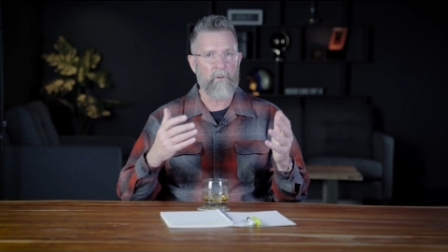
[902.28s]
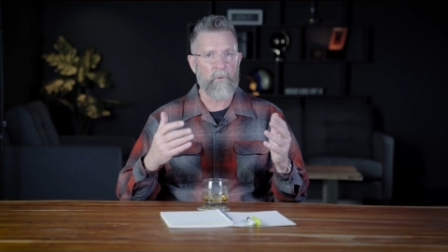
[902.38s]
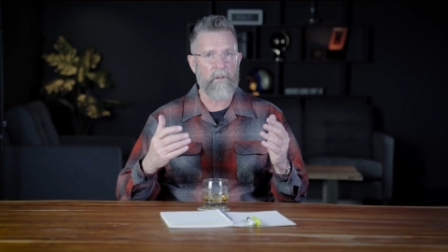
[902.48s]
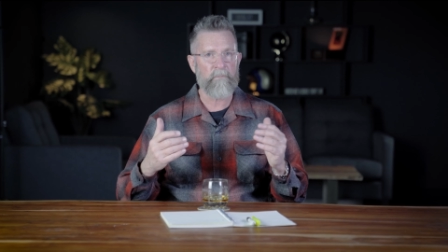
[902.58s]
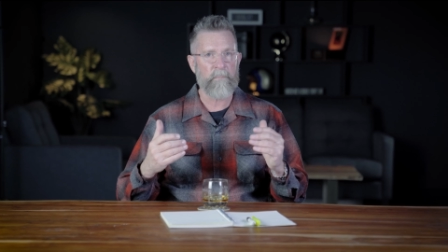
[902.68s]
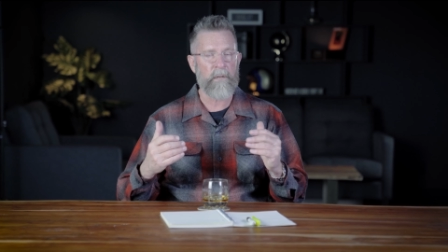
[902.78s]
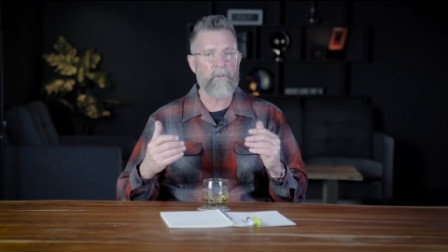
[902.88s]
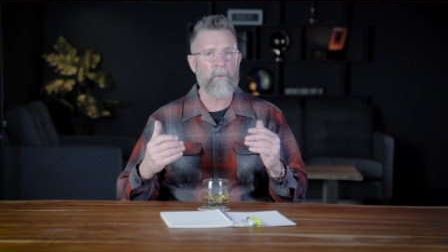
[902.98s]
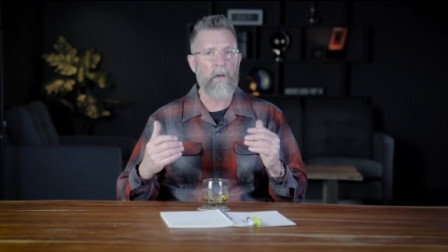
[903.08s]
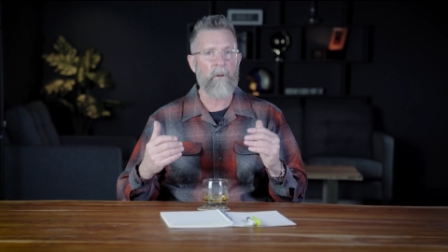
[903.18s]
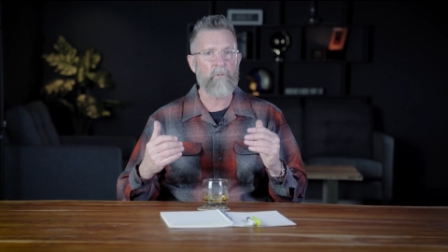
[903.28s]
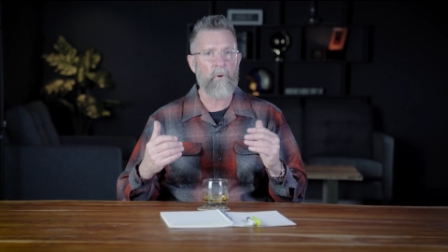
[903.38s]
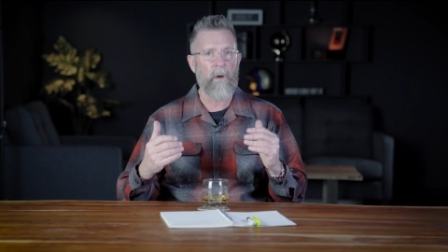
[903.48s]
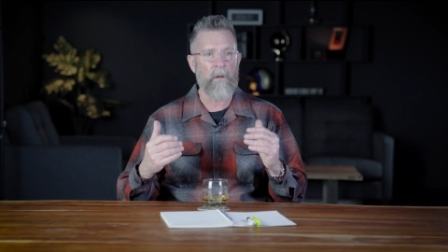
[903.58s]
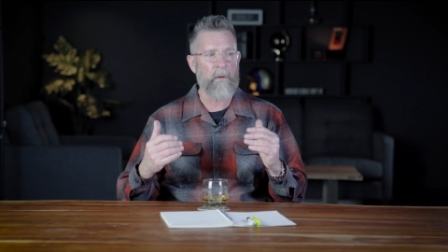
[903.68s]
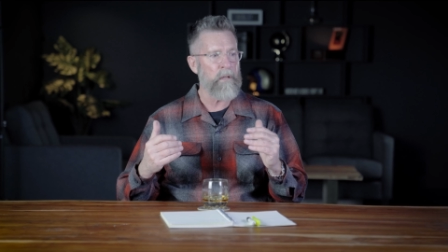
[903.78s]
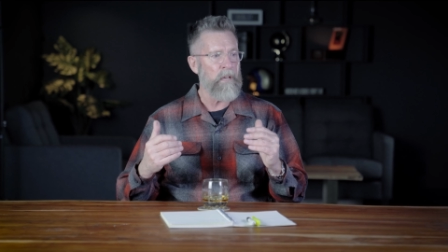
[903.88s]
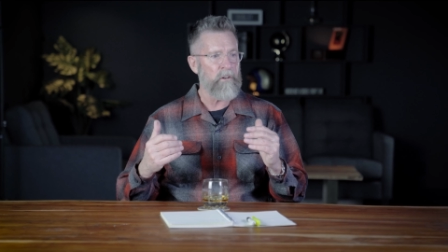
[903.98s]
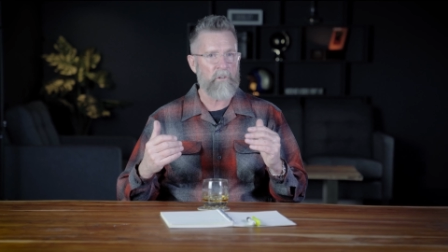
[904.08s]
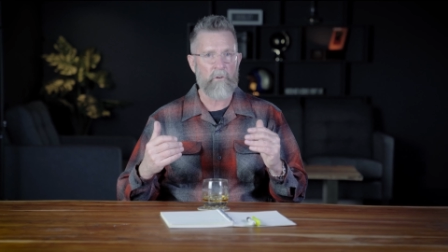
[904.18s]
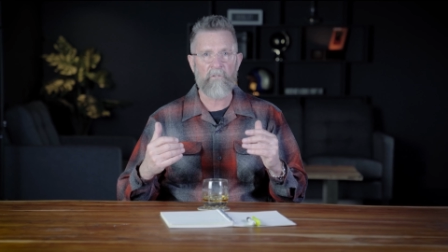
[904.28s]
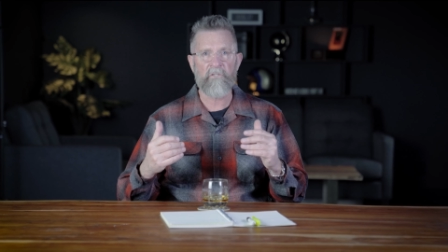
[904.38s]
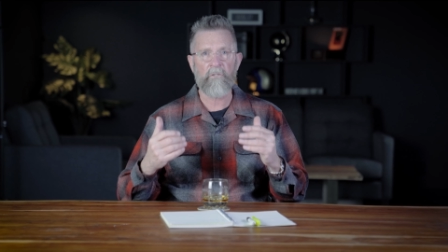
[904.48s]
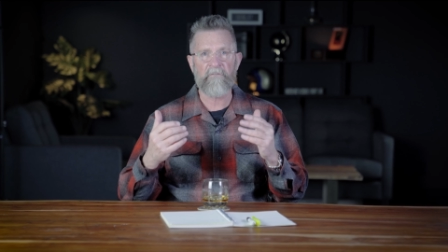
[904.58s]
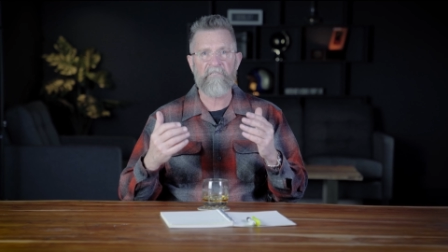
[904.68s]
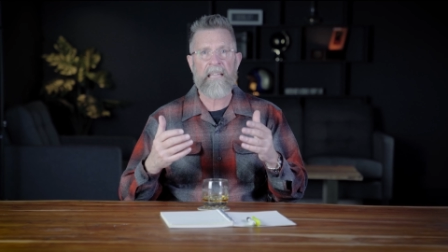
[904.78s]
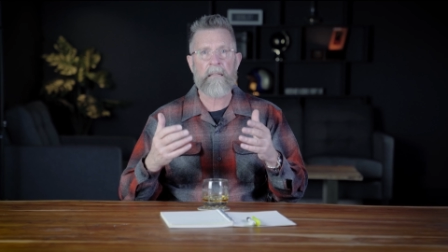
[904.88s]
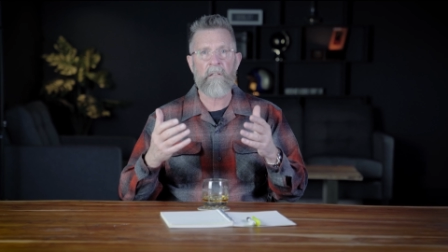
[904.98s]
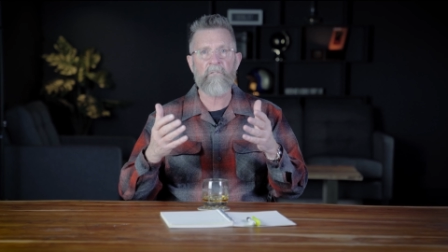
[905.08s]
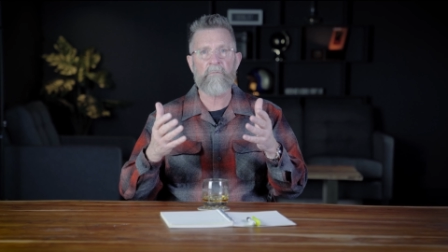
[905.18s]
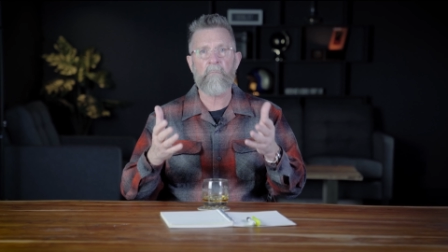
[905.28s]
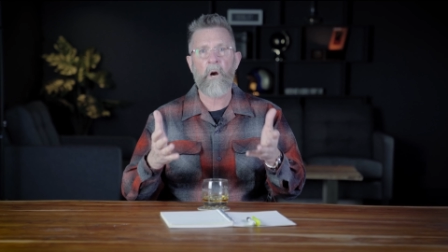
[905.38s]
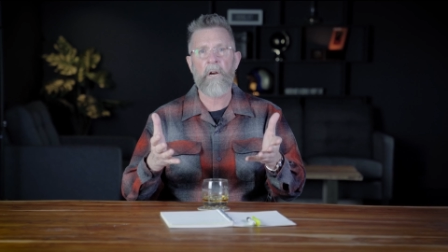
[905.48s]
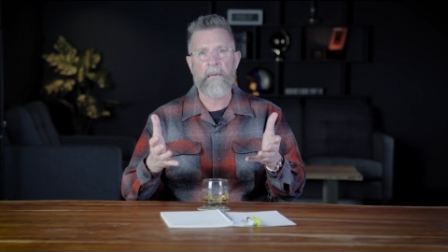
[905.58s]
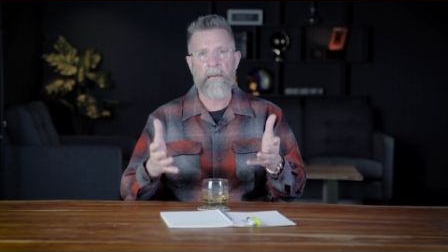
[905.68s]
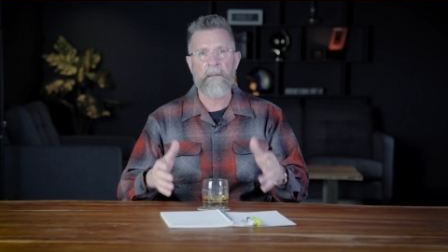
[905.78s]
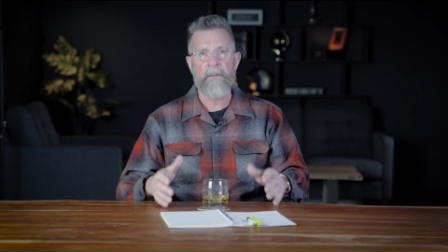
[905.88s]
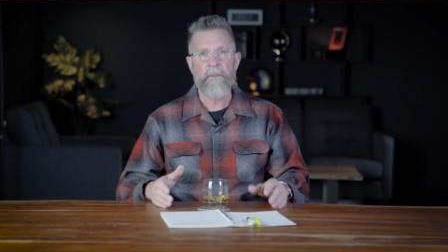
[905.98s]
to us, but uh, to, uh, to use surveillance marketing.